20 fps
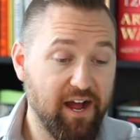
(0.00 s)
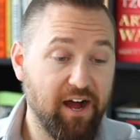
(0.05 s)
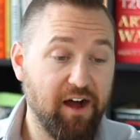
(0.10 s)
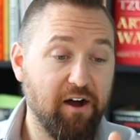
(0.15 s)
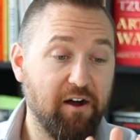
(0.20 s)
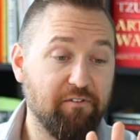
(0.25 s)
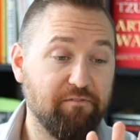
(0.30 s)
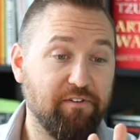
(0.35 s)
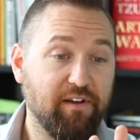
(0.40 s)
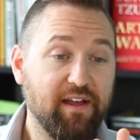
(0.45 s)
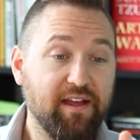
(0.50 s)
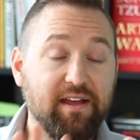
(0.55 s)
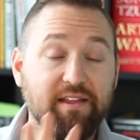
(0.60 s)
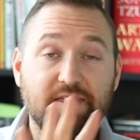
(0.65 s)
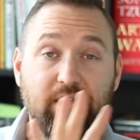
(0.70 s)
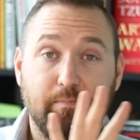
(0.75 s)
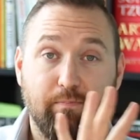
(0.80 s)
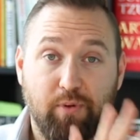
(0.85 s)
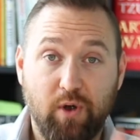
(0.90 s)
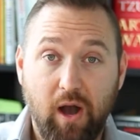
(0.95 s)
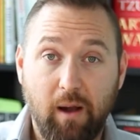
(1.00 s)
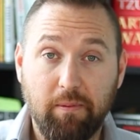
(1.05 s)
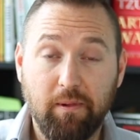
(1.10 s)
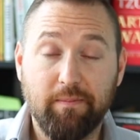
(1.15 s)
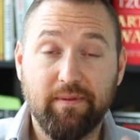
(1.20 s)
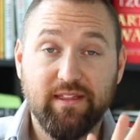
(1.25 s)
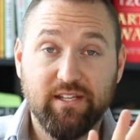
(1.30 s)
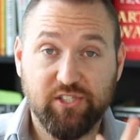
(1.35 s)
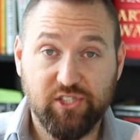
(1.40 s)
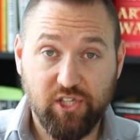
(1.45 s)
Of the
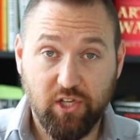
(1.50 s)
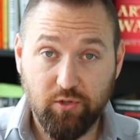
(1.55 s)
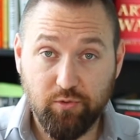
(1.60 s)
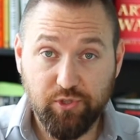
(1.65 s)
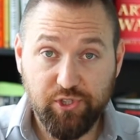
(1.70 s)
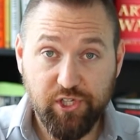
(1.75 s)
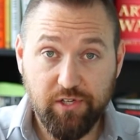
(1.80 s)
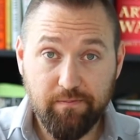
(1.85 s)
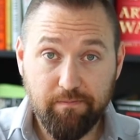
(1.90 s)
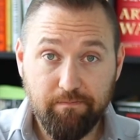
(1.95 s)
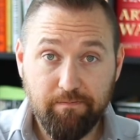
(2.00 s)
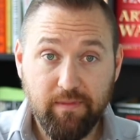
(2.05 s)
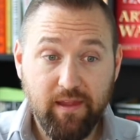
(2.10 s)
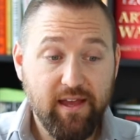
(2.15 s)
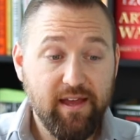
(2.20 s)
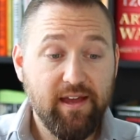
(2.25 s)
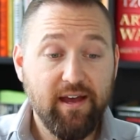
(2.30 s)
problem and the solution,